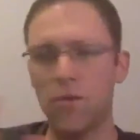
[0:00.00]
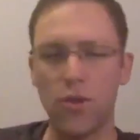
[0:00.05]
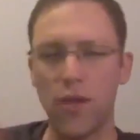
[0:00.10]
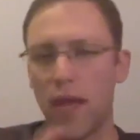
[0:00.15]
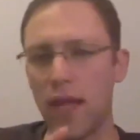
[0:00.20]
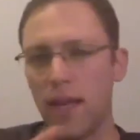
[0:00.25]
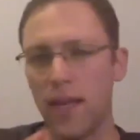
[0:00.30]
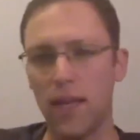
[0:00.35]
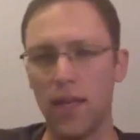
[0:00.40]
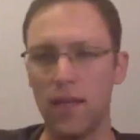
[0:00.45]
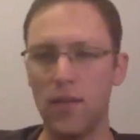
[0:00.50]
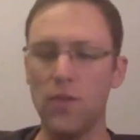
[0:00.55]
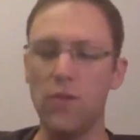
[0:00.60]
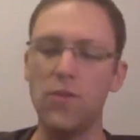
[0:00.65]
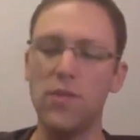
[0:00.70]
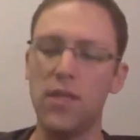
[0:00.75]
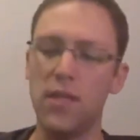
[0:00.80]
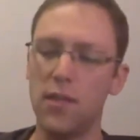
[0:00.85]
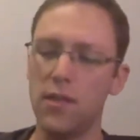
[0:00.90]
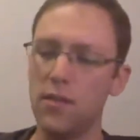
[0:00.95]
creating and
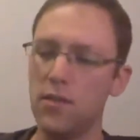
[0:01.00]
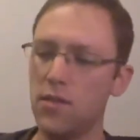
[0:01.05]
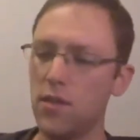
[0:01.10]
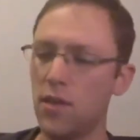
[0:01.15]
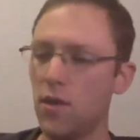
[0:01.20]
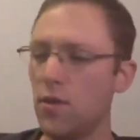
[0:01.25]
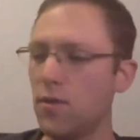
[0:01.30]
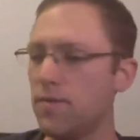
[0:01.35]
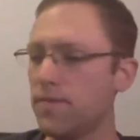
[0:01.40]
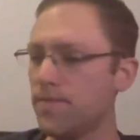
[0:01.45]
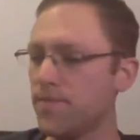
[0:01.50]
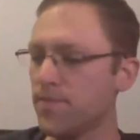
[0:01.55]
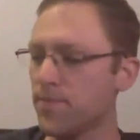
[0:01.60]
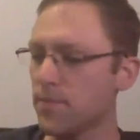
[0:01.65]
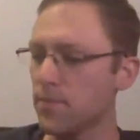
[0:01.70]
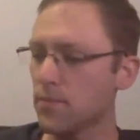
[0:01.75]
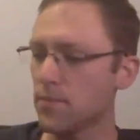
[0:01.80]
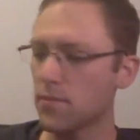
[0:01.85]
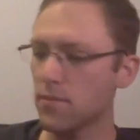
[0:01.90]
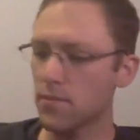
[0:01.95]
using. So
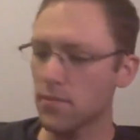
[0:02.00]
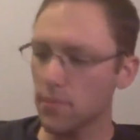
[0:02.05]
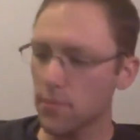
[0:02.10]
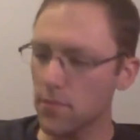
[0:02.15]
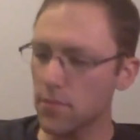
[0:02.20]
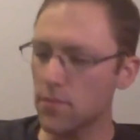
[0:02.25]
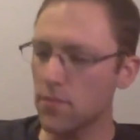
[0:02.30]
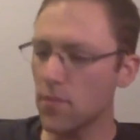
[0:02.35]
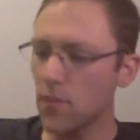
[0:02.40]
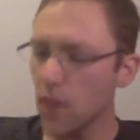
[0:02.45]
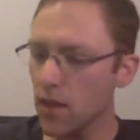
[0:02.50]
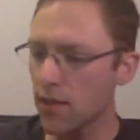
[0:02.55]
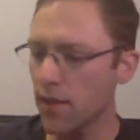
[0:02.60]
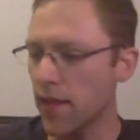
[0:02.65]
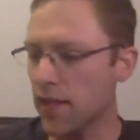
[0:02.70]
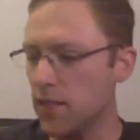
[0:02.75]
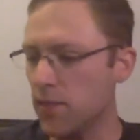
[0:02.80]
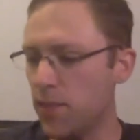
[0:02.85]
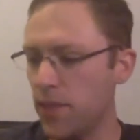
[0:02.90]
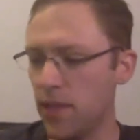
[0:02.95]

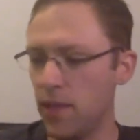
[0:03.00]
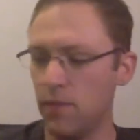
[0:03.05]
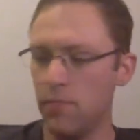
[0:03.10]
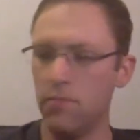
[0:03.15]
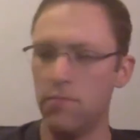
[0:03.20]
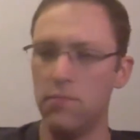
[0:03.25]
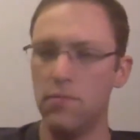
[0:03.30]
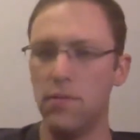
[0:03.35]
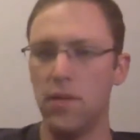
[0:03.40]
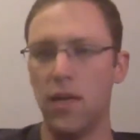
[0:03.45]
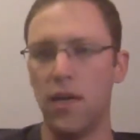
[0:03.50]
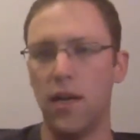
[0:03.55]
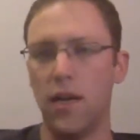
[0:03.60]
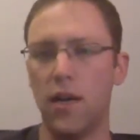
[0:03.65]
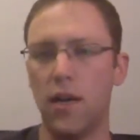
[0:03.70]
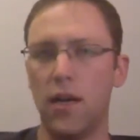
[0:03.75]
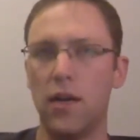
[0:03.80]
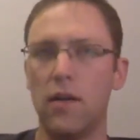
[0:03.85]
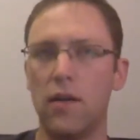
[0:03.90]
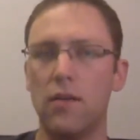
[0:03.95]
that's been
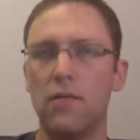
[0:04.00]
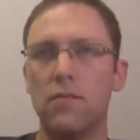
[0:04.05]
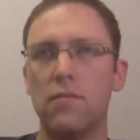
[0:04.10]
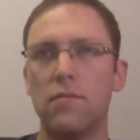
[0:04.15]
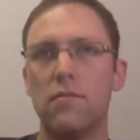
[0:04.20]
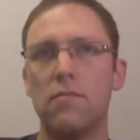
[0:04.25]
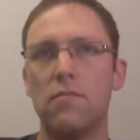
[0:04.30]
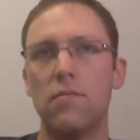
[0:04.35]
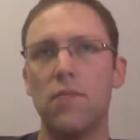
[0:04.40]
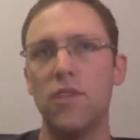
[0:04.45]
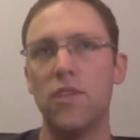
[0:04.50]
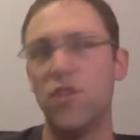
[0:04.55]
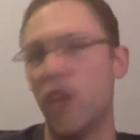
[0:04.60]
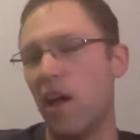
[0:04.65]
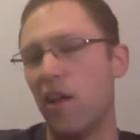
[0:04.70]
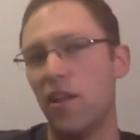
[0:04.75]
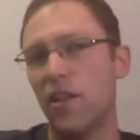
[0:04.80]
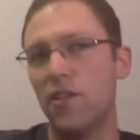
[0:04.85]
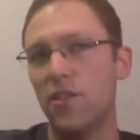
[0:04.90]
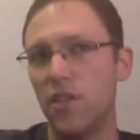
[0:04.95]
a
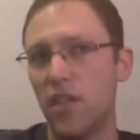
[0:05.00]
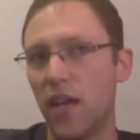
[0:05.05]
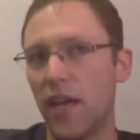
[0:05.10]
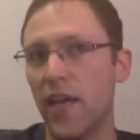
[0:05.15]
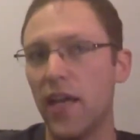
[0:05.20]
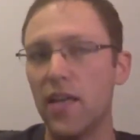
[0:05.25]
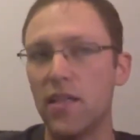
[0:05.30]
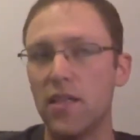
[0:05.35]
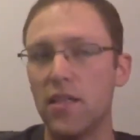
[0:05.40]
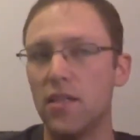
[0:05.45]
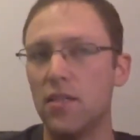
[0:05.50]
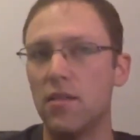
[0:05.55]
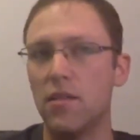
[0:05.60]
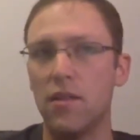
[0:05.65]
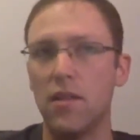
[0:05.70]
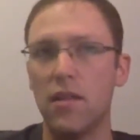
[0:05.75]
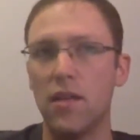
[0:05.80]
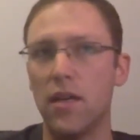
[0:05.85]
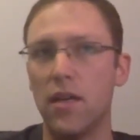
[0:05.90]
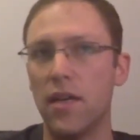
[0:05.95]
challenge, I guess.
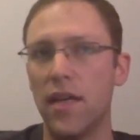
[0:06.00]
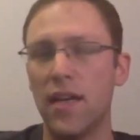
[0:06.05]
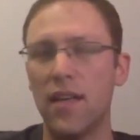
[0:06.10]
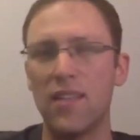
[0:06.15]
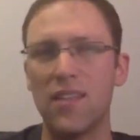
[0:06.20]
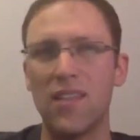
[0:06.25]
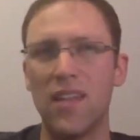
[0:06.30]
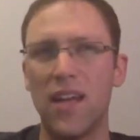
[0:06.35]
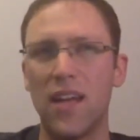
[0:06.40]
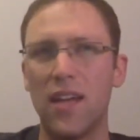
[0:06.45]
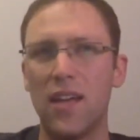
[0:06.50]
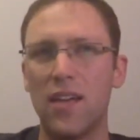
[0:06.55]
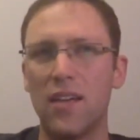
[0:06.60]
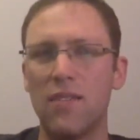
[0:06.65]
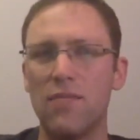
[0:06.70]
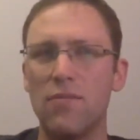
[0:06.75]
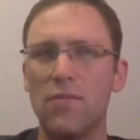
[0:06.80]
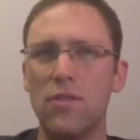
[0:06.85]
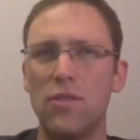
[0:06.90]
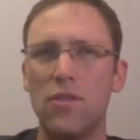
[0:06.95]
Again, it's not
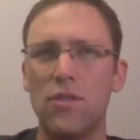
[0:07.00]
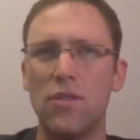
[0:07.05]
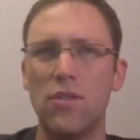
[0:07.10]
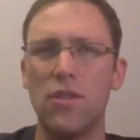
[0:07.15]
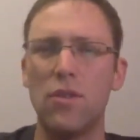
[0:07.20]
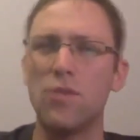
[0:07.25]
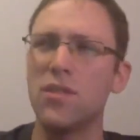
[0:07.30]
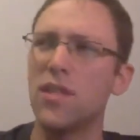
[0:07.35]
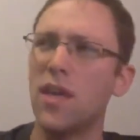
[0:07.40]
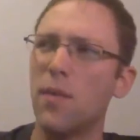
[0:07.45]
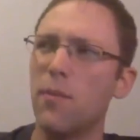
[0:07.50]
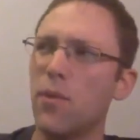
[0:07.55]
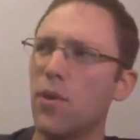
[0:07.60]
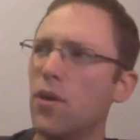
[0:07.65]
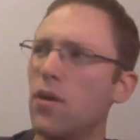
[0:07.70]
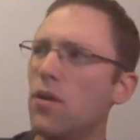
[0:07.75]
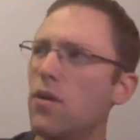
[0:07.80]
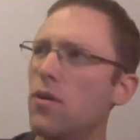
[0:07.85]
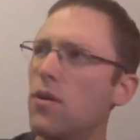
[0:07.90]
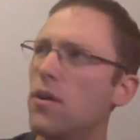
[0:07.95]
a showstopper
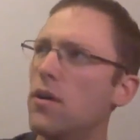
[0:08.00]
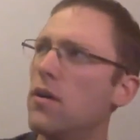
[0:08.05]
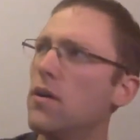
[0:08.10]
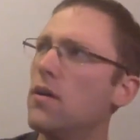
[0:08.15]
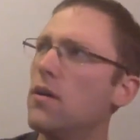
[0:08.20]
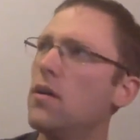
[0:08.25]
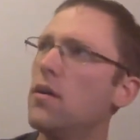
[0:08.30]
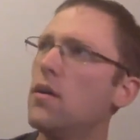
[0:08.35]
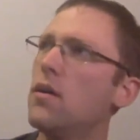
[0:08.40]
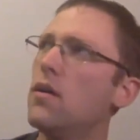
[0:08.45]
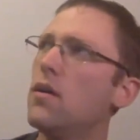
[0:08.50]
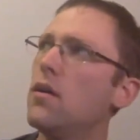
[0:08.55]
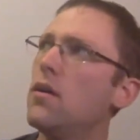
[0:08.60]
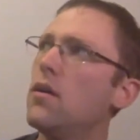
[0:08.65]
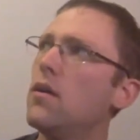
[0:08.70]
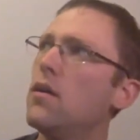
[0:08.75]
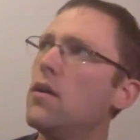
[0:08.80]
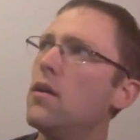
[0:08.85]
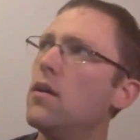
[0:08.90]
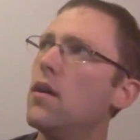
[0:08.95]
or
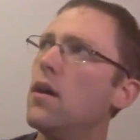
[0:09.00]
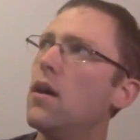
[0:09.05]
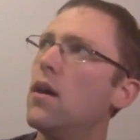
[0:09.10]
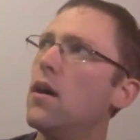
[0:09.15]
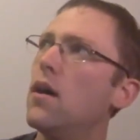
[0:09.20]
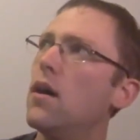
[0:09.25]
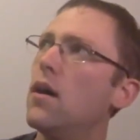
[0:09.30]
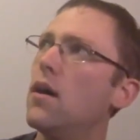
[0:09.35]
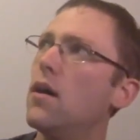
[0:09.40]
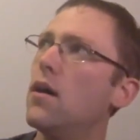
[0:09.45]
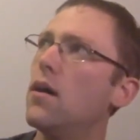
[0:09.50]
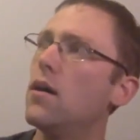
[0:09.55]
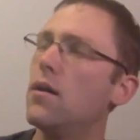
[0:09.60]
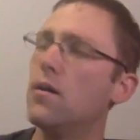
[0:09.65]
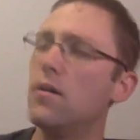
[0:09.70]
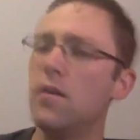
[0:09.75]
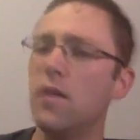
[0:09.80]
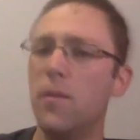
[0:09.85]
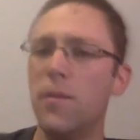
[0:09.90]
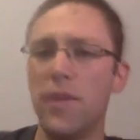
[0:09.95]

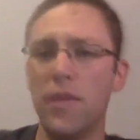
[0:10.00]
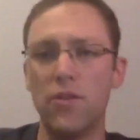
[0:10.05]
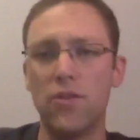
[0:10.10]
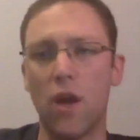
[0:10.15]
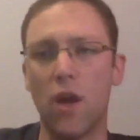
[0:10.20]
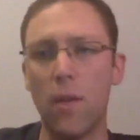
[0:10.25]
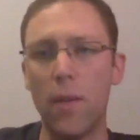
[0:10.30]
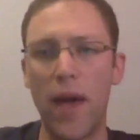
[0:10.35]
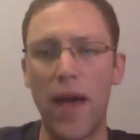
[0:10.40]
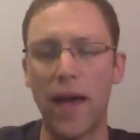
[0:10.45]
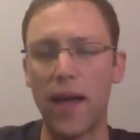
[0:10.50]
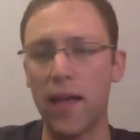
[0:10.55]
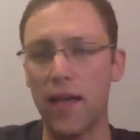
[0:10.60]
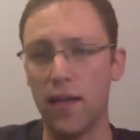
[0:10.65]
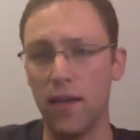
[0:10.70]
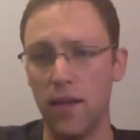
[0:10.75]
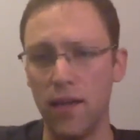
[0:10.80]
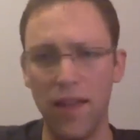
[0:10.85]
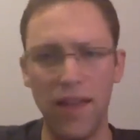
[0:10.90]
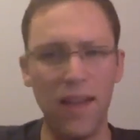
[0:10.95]
a big drawback,
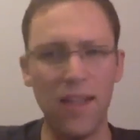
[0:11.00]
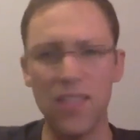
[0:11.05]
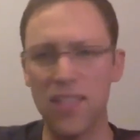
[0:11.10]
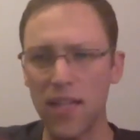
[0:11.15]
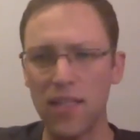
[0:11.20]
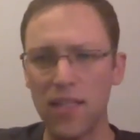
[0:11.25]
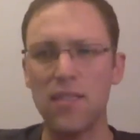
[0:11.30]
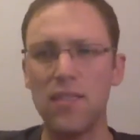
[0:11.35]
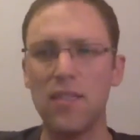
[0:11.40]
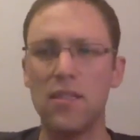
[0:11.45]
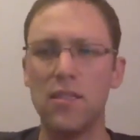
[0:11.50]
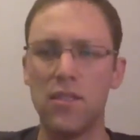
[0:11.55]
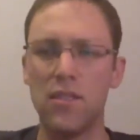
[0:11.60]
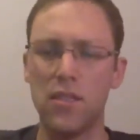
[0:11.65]
and in a sense,